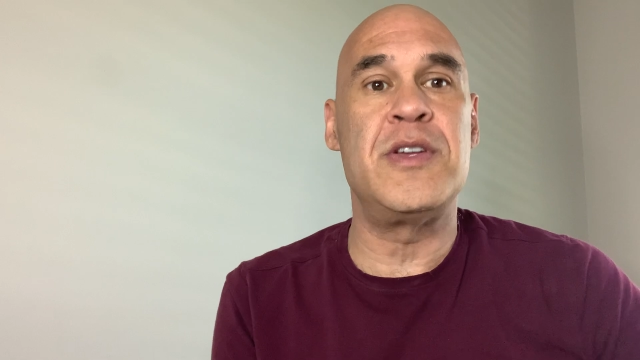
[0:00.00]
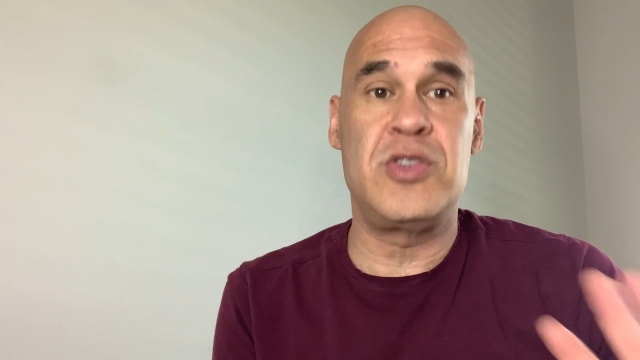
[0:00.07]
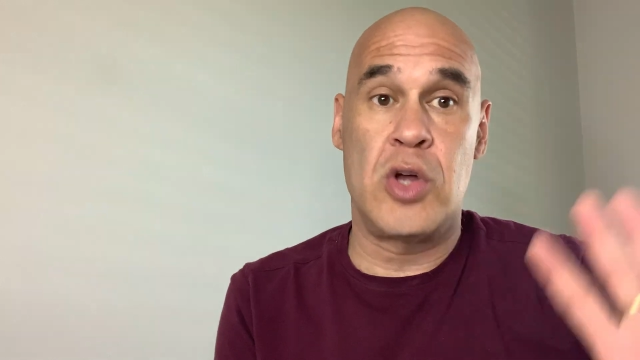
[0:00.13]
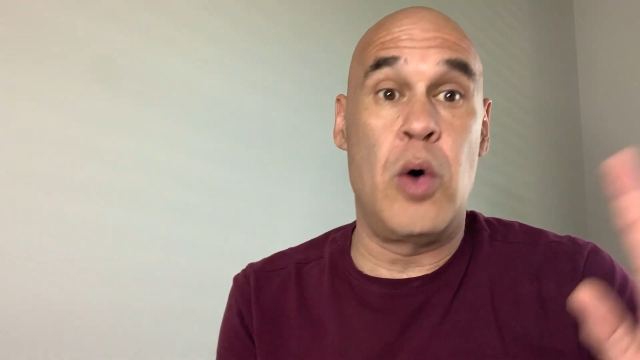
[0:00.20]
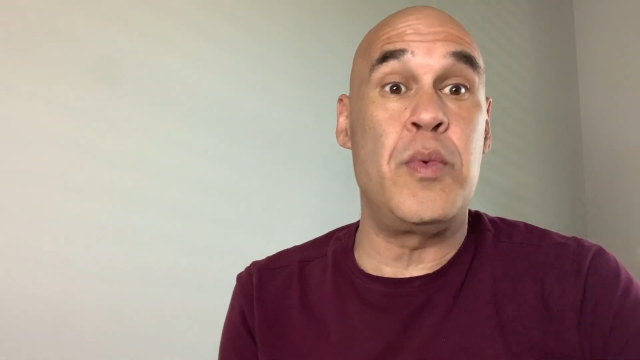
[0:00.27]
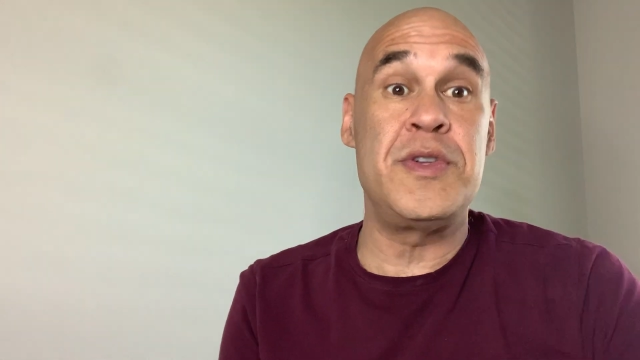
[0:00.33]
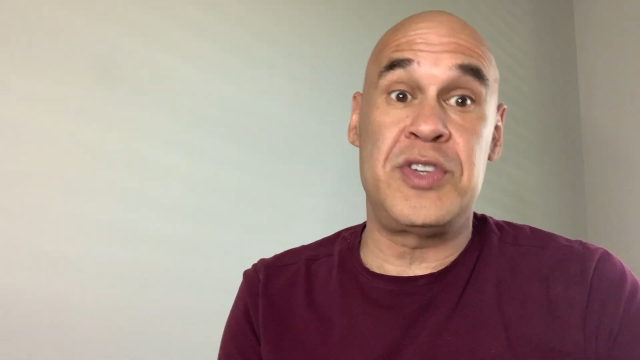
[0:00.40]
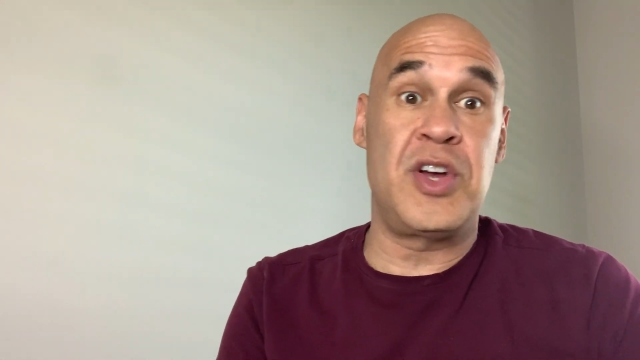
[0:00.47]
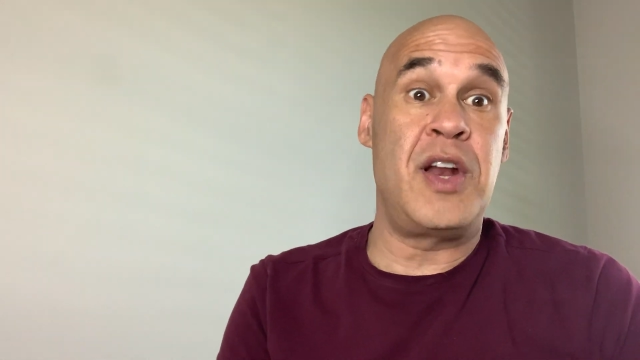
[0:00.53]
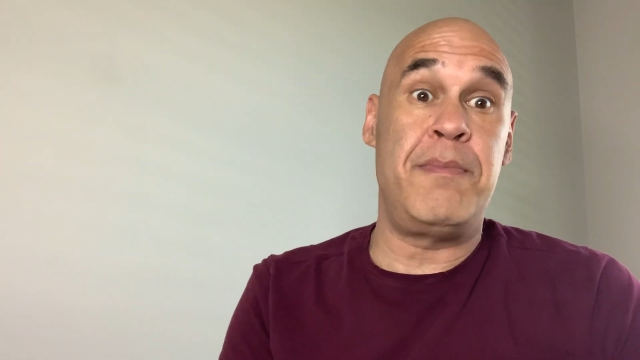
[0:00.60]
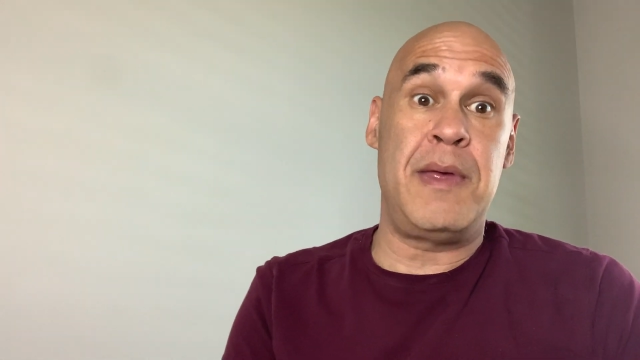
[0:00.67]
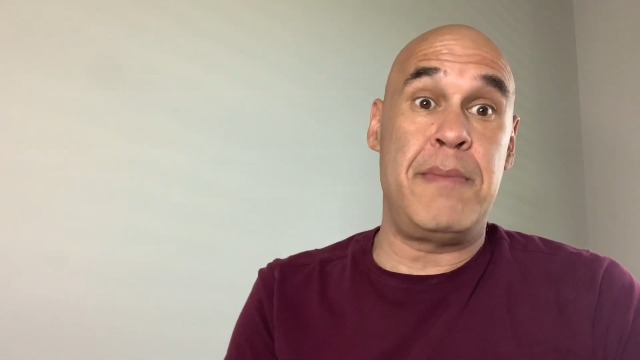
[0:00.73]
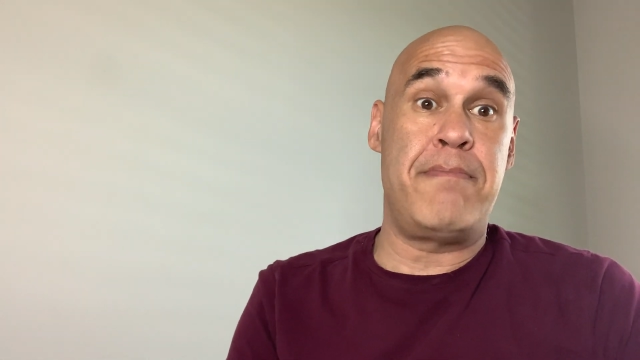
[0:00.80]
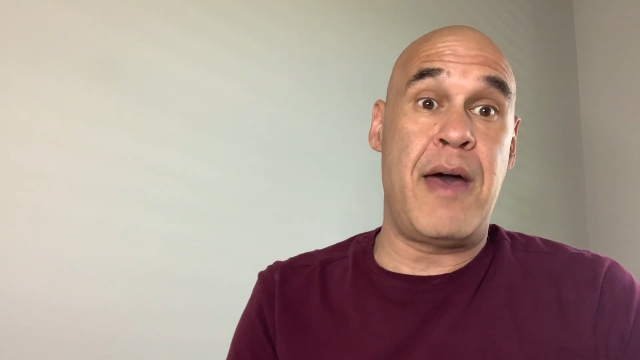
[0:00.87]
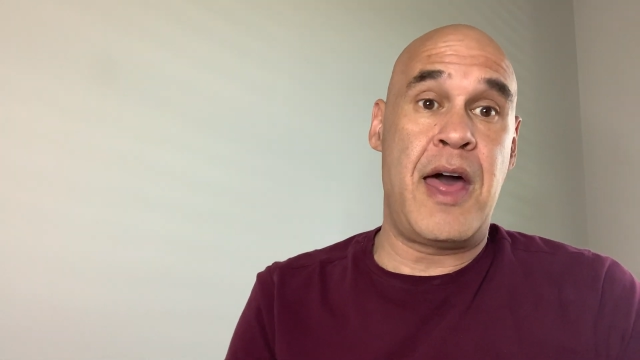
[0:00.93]
it's always going to
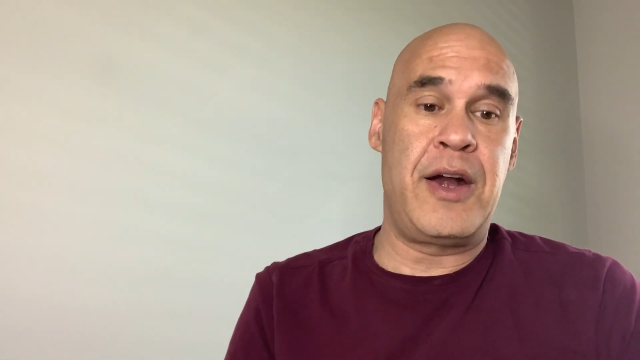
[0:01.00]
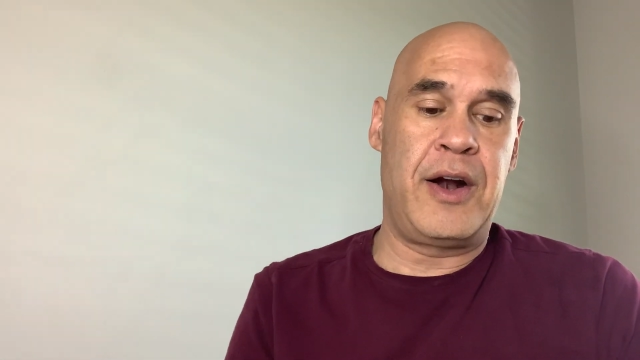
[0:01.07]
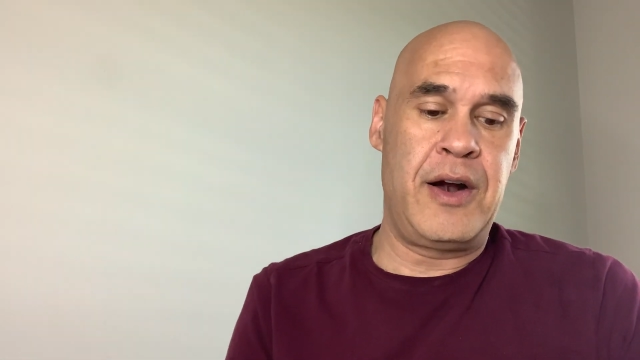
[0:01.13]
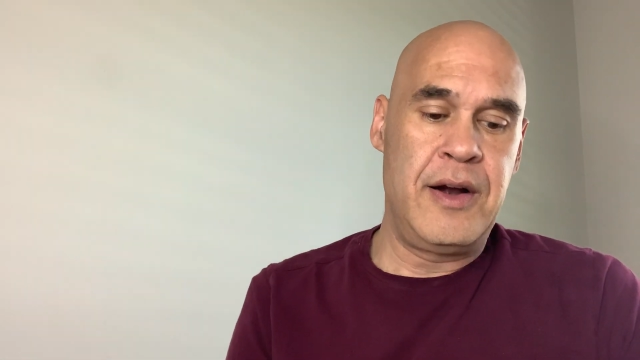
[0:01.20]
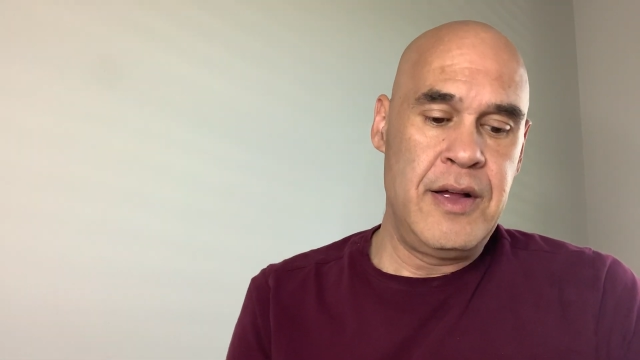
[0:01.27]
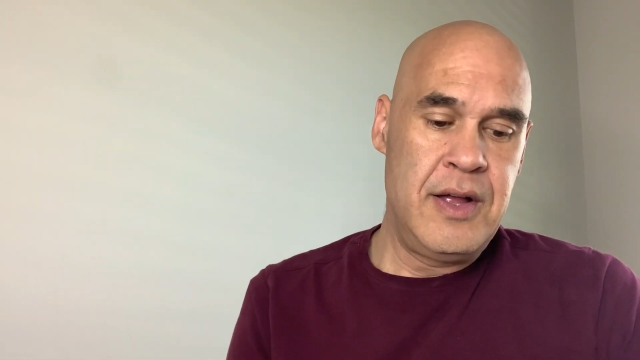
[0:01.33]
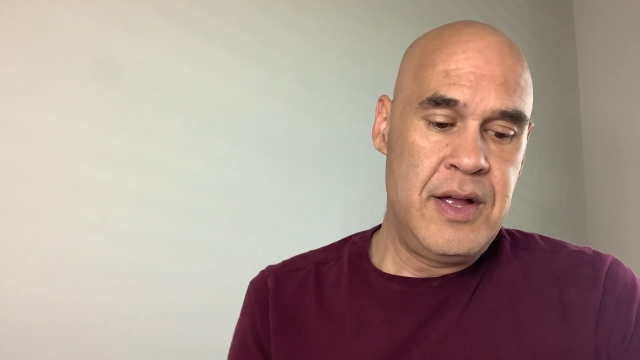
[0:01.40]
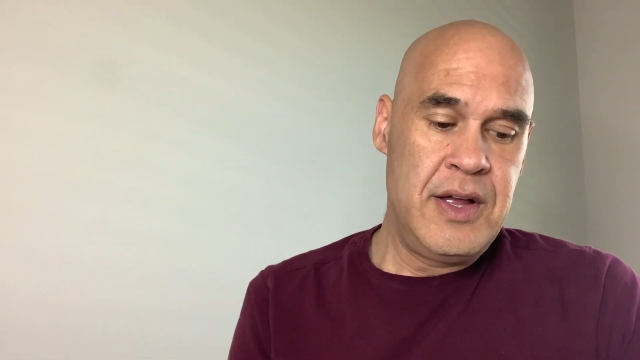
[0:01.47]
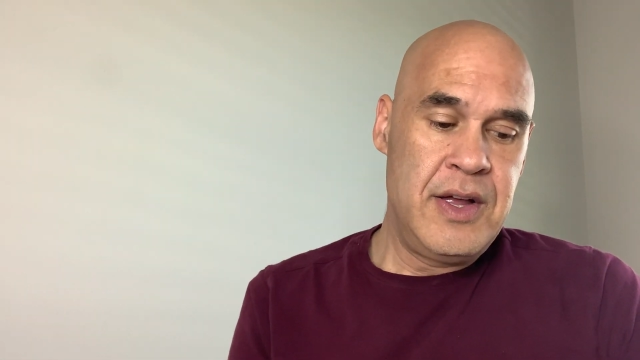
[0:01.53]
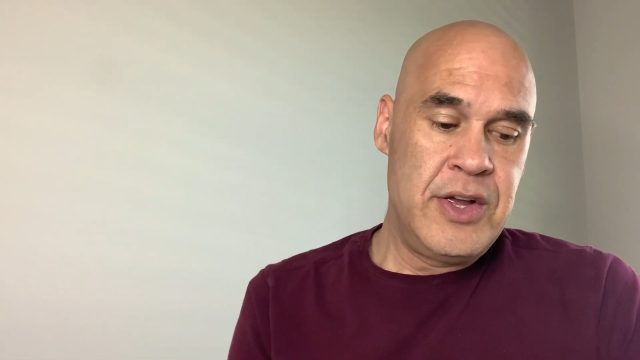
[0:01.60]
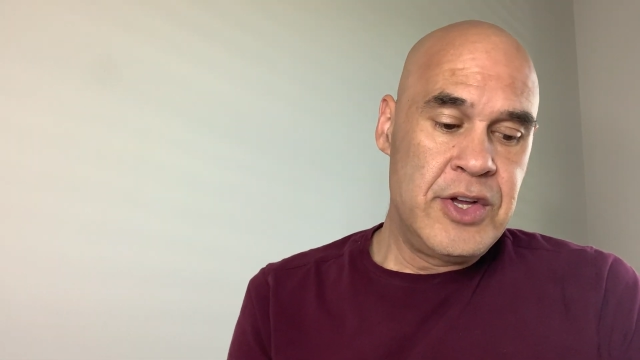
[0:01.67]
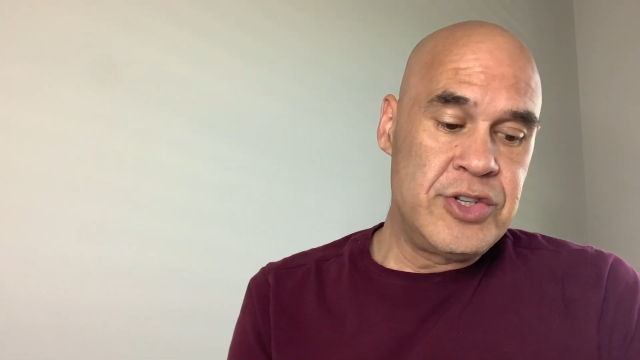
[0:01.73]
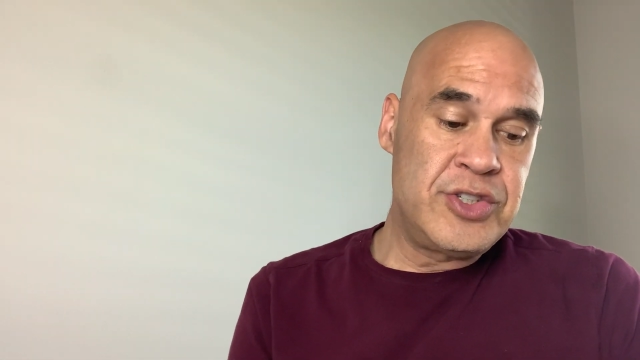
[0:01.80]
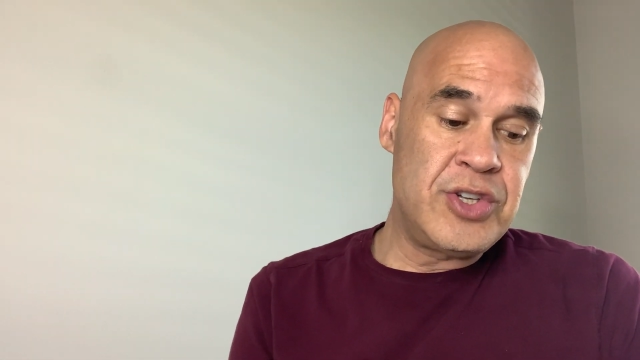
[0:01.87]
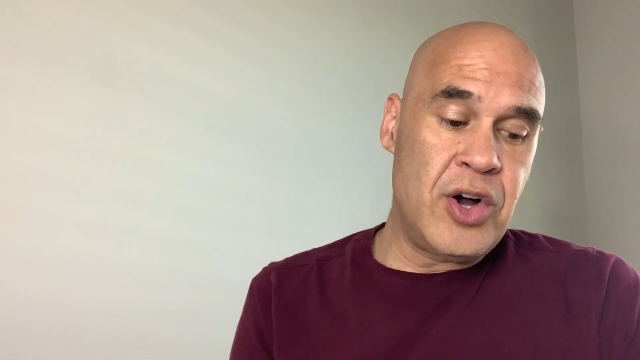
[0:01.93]
be better.
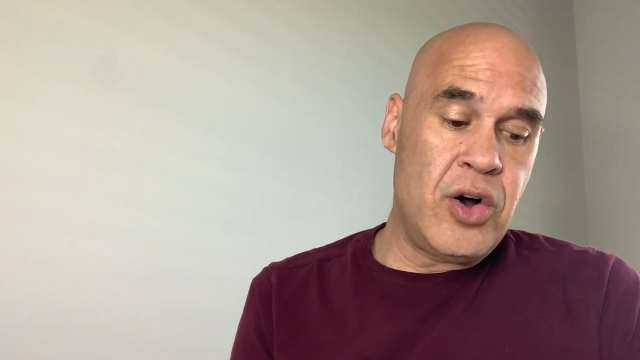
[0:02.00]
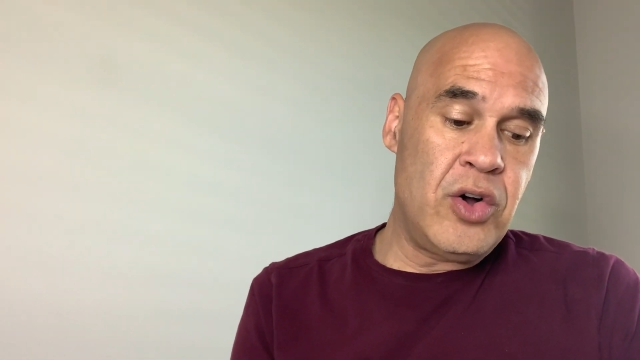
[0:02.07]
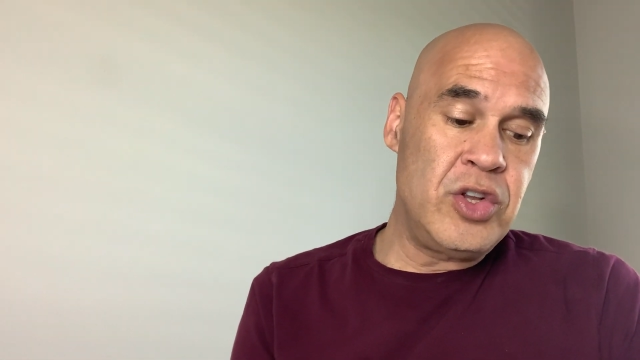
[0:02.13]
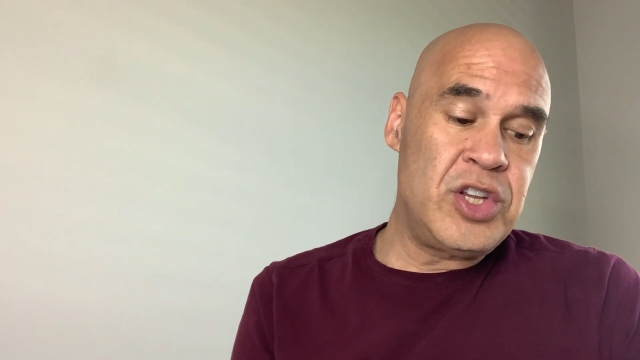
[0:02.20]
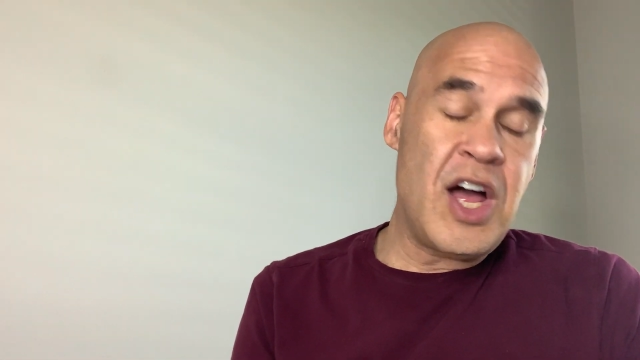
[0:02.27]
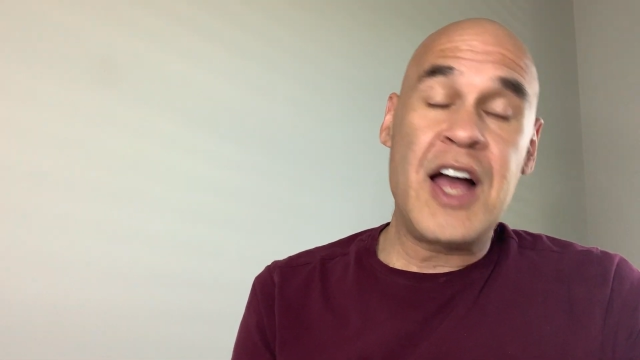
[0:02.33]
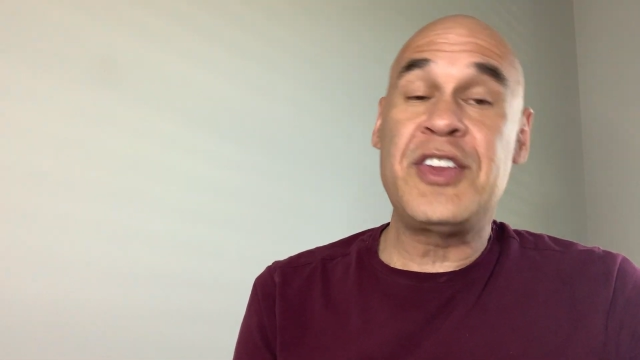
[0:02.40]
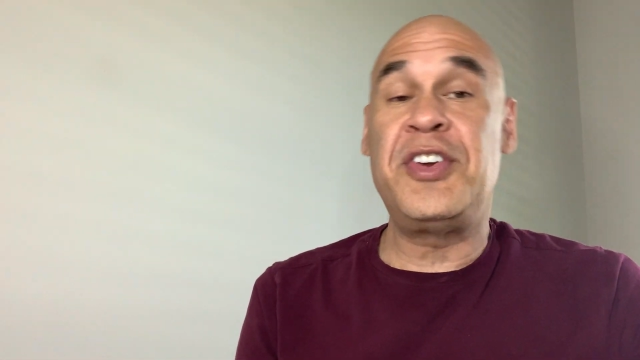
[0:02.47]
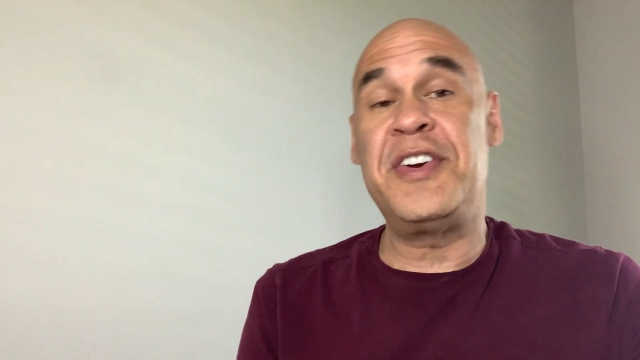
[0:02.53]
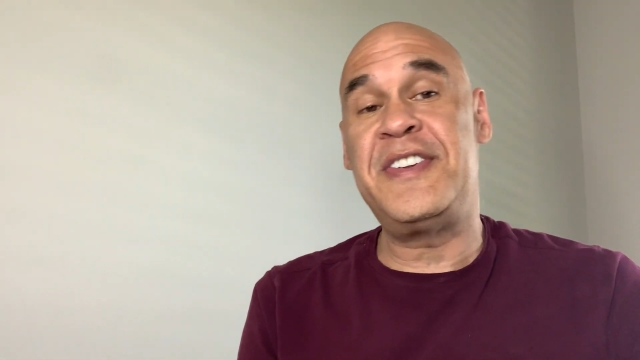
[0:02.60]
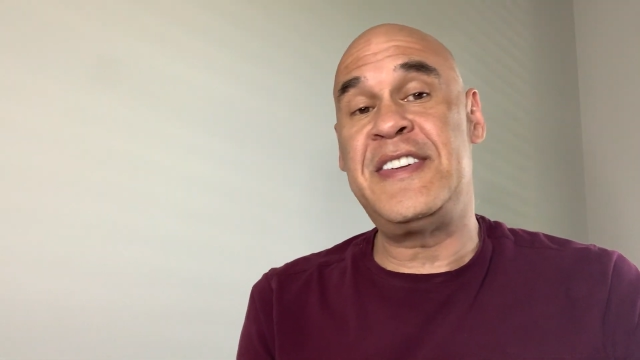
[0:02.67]
So Dr.